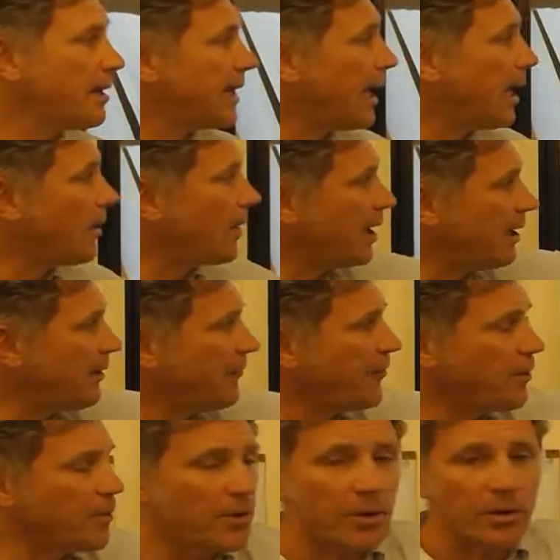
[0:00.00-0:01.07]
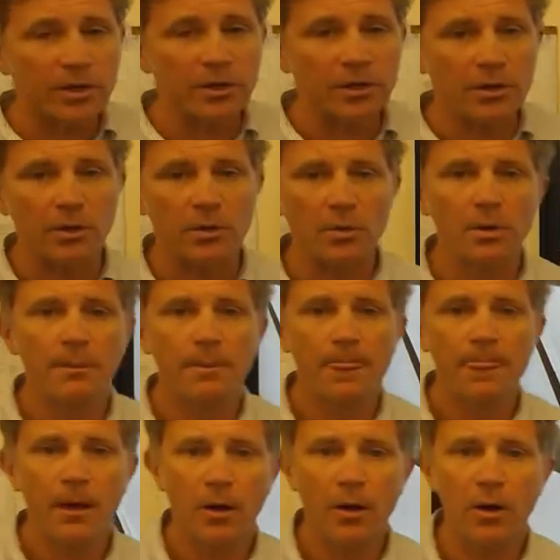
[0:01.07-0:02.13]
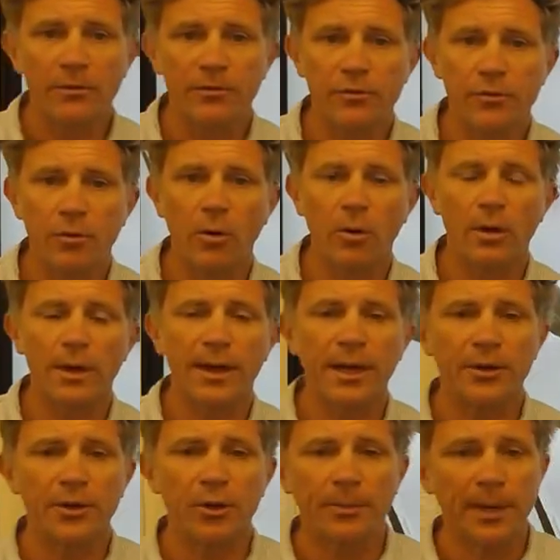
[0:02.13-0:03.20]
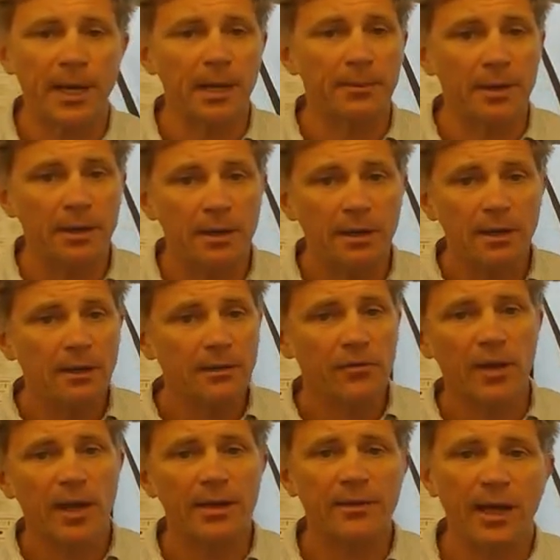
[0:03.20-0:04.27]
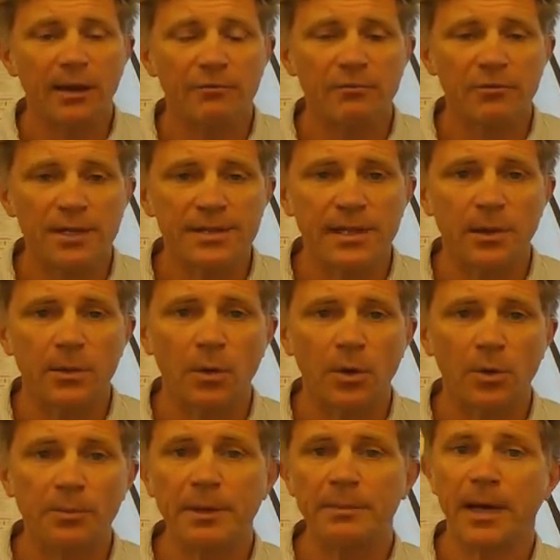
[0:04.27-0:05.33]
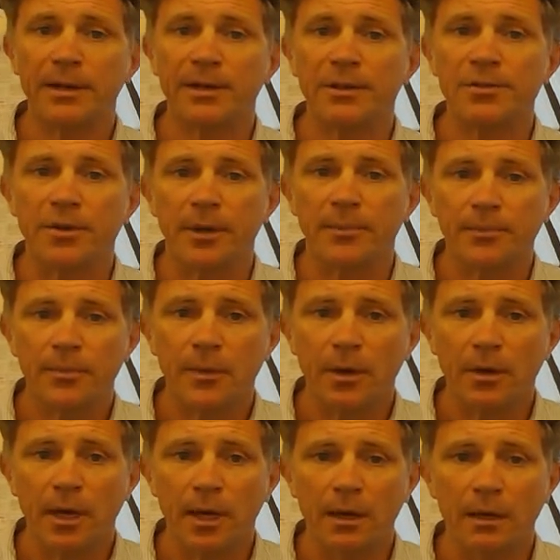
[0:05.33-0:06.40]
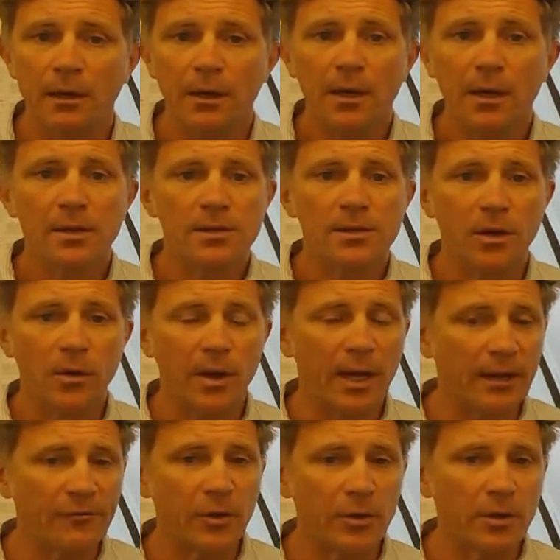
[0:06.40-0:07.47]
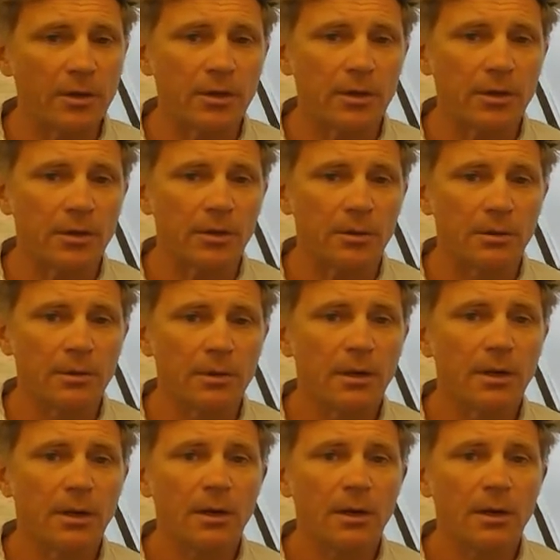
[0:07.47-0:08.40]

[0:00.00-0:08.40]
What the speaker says: Now, if you've got a U overall in your paper, then that reset will be mandatory. Okay, so if you've got a U,